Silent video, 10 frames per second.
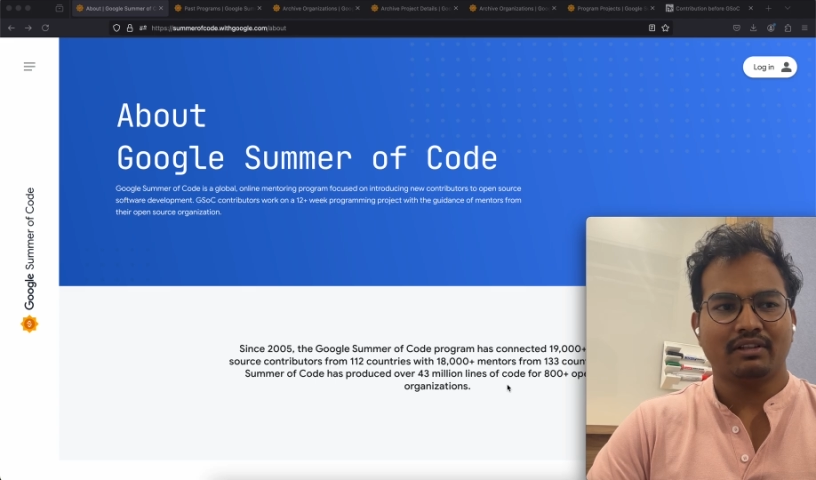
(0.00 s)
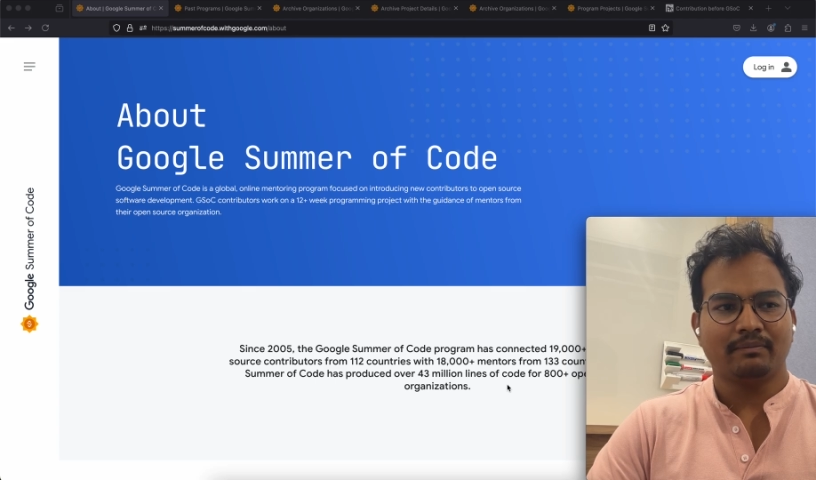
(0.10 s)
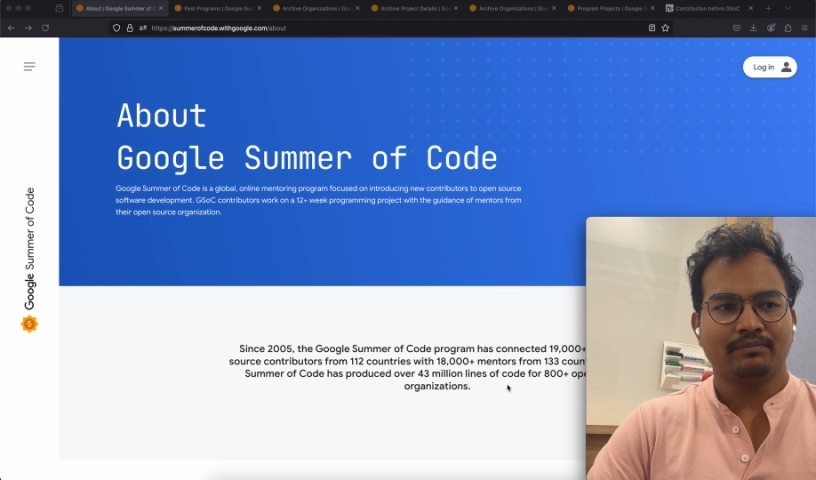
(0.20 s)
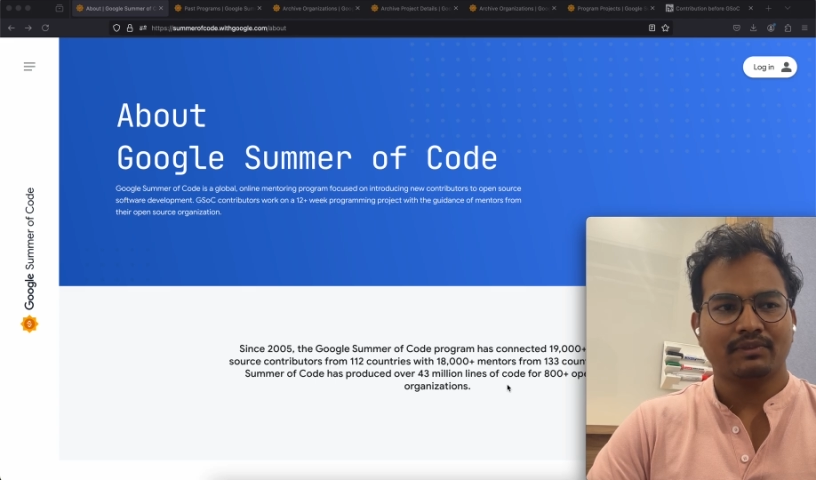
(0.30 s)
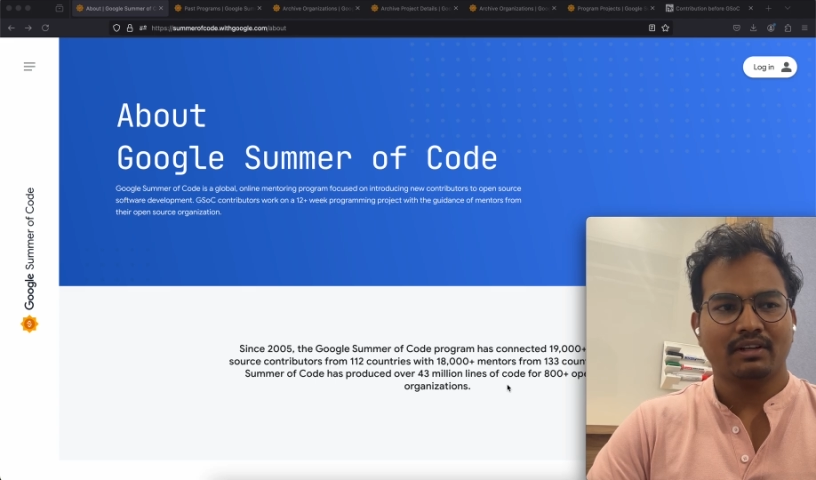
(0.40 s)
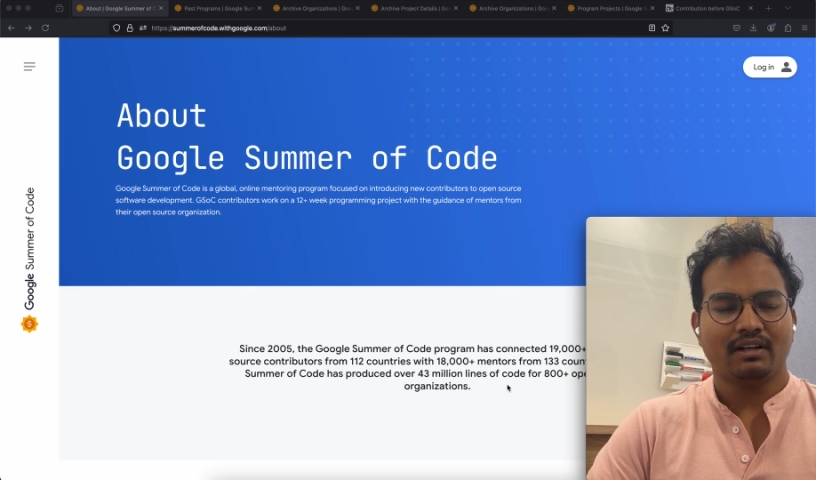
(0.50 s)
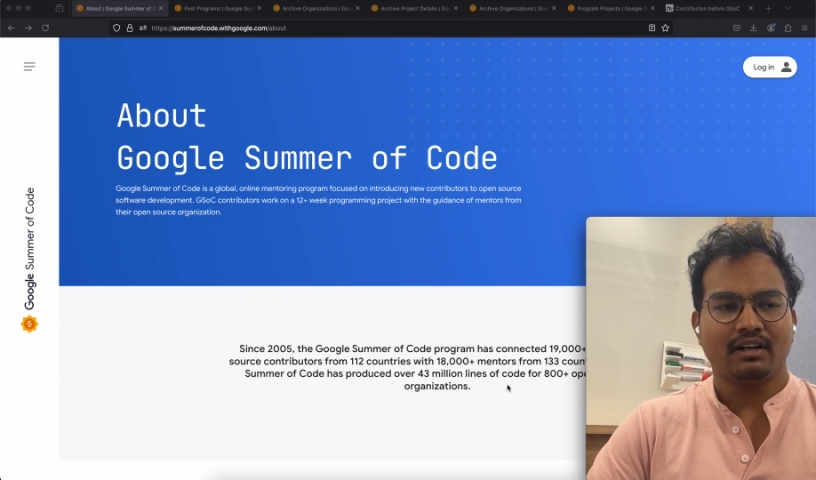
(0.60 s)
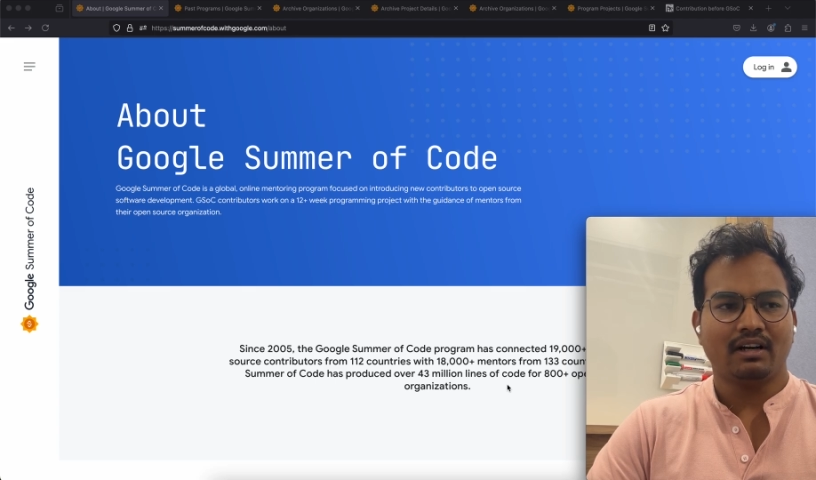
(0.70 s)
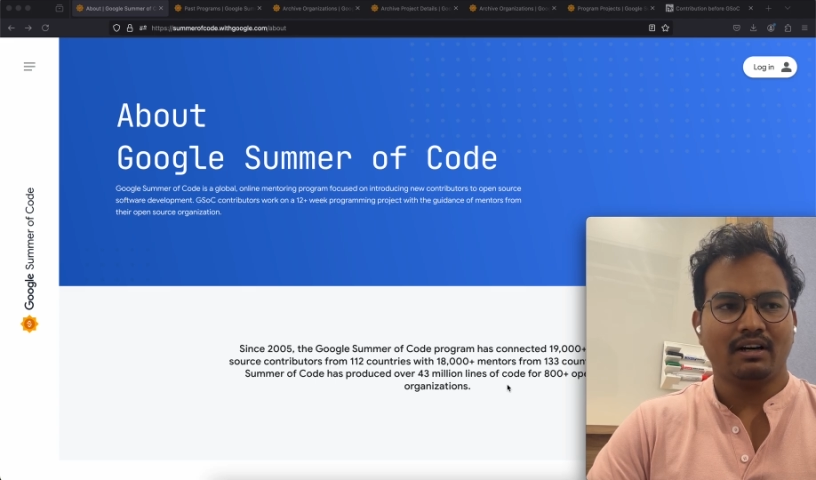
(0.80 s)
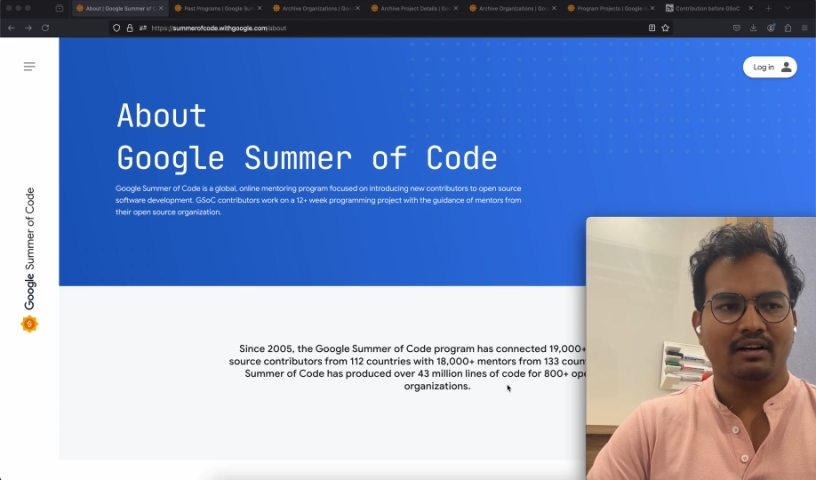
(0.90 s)
browser
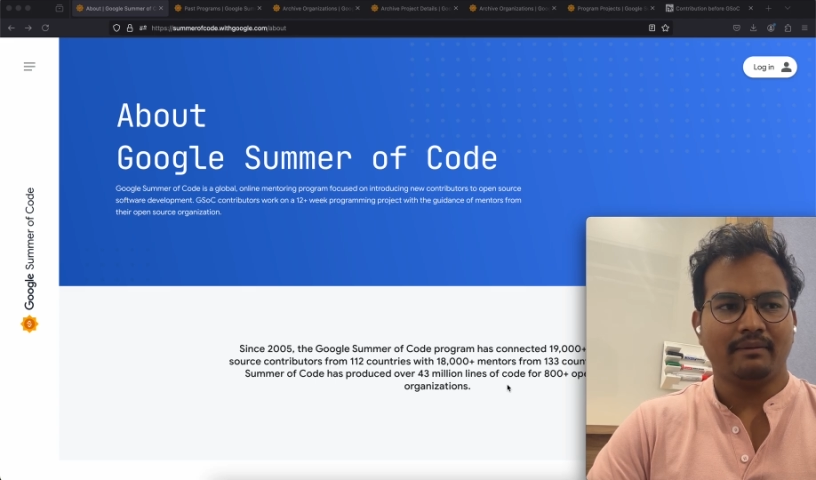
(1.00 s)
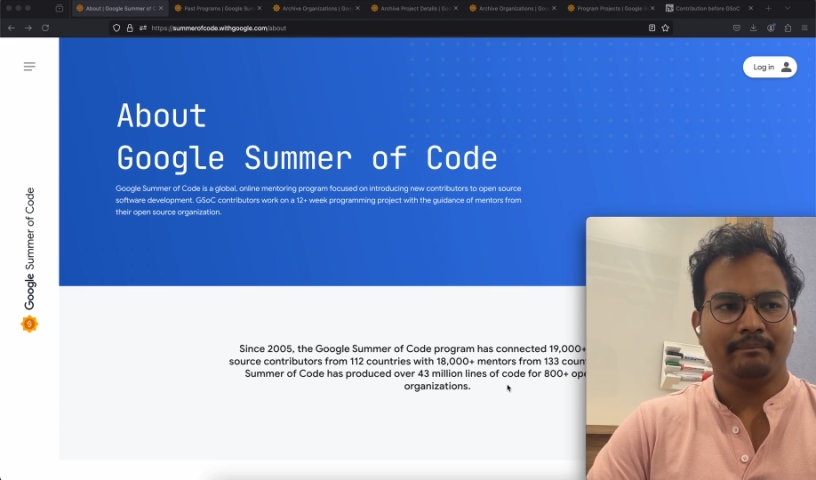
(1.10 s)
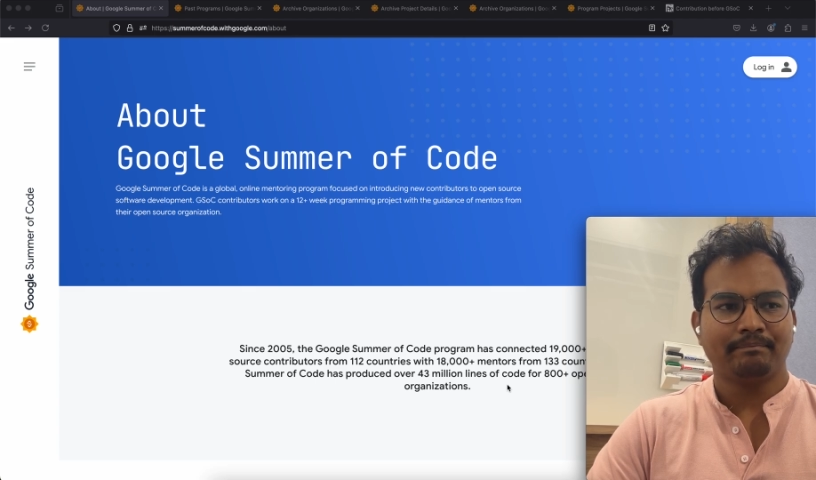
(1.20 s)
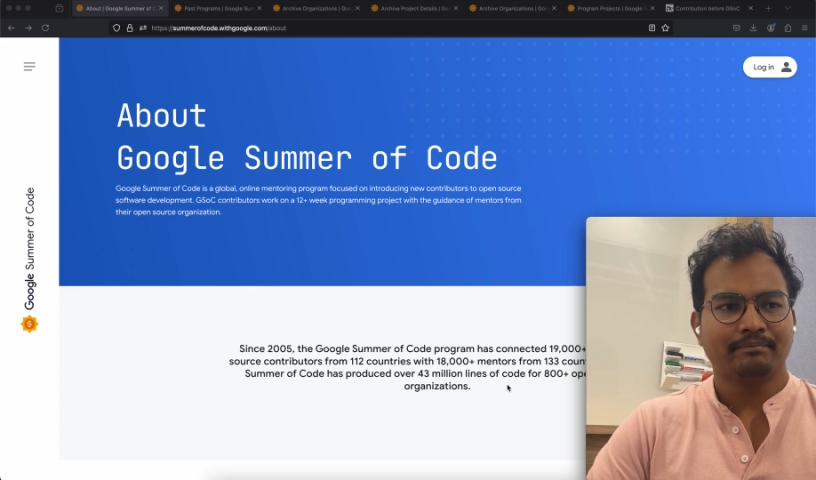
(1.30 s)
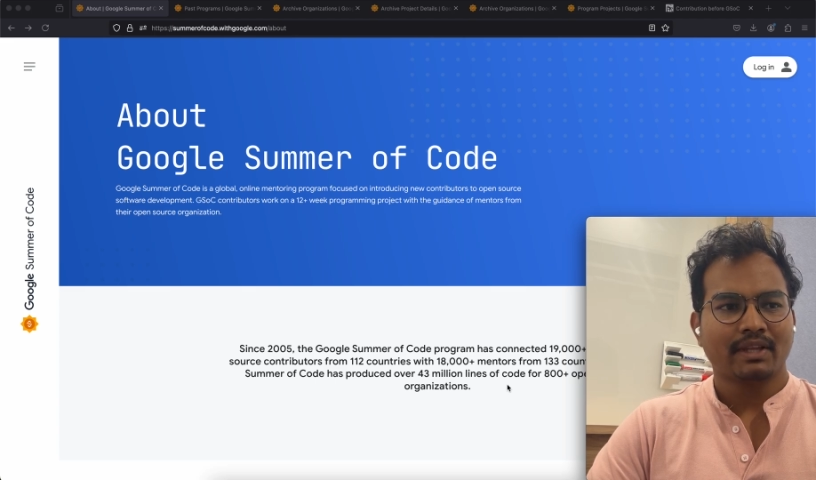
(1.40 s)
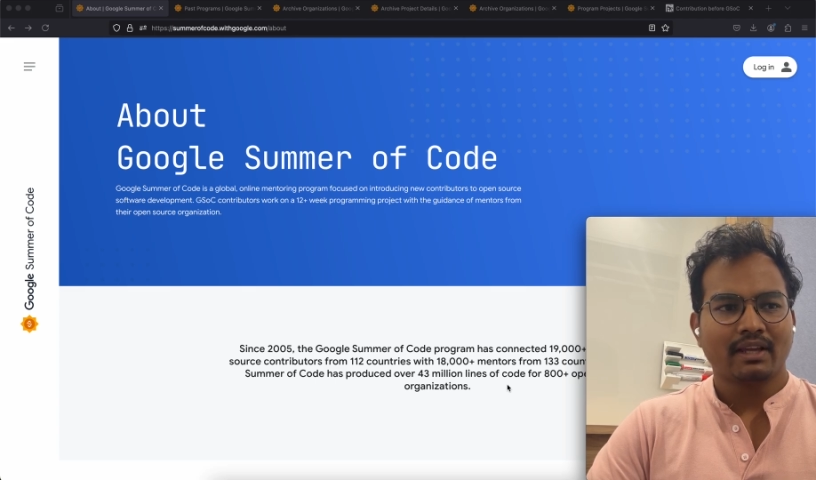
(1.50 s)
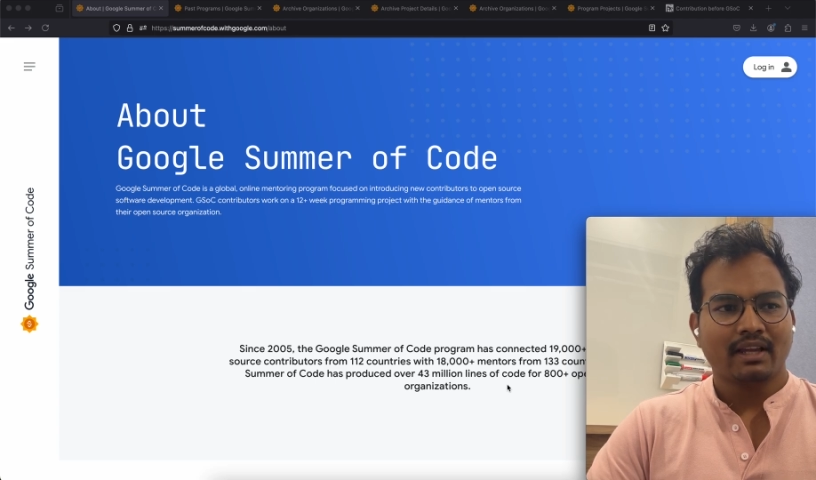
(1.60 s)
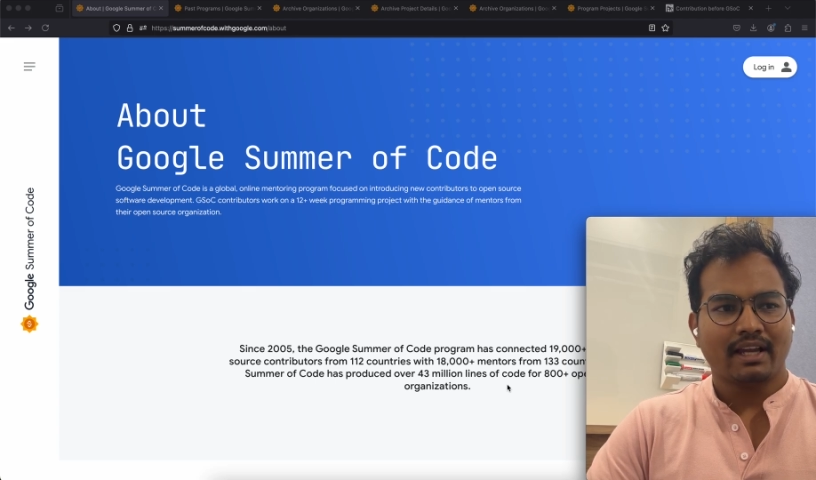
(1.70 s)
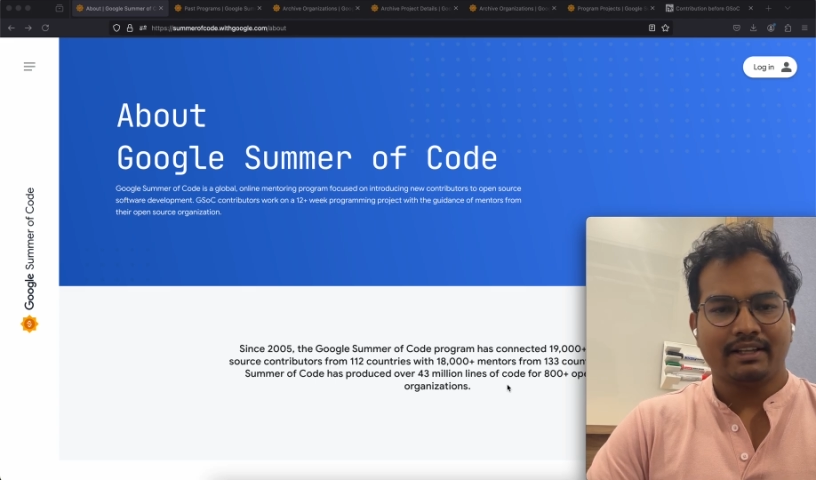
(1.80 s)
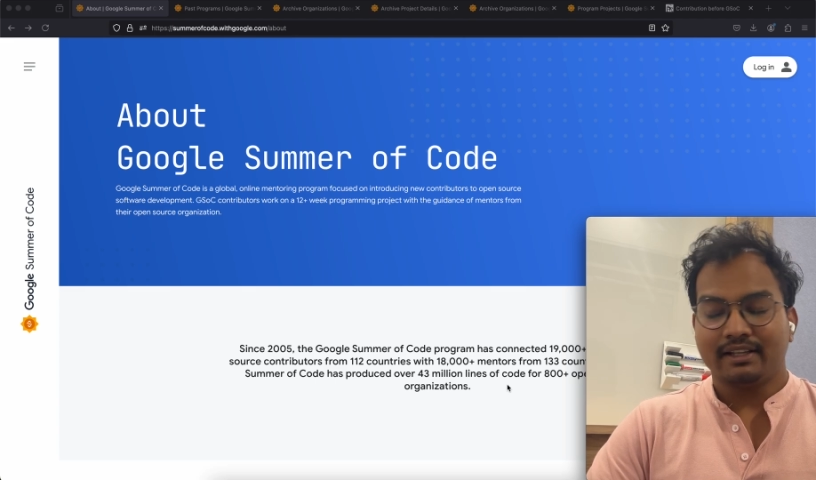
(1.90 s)
level.
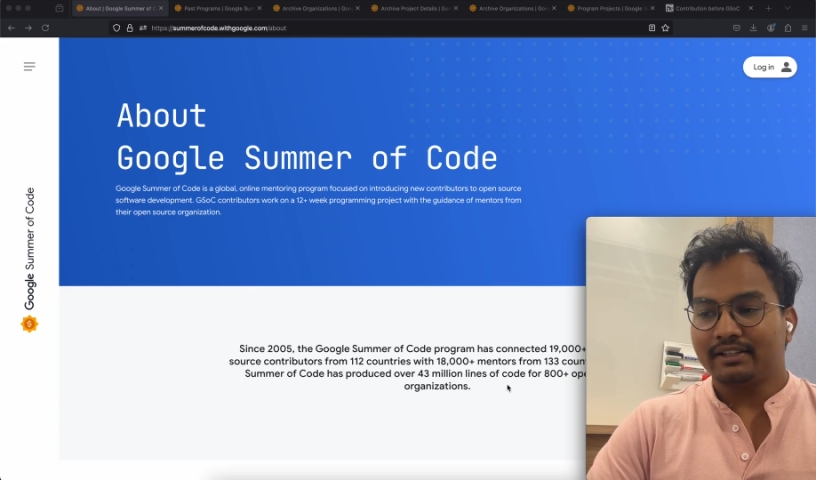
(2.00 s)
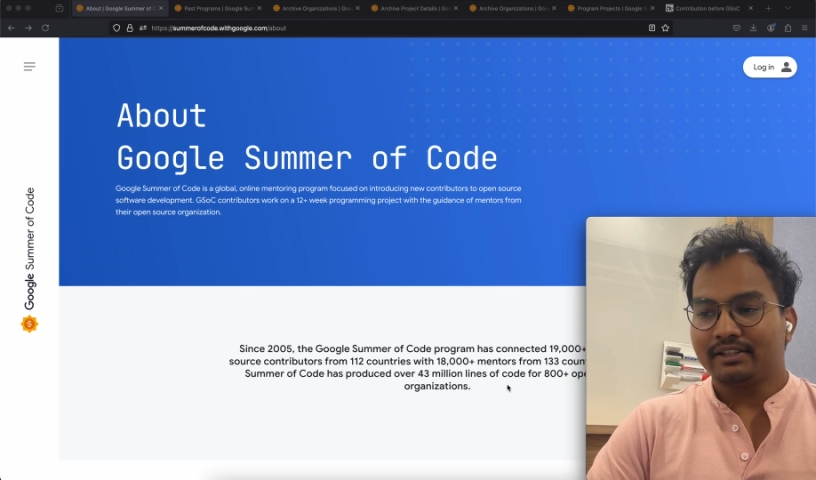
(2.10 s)
Um,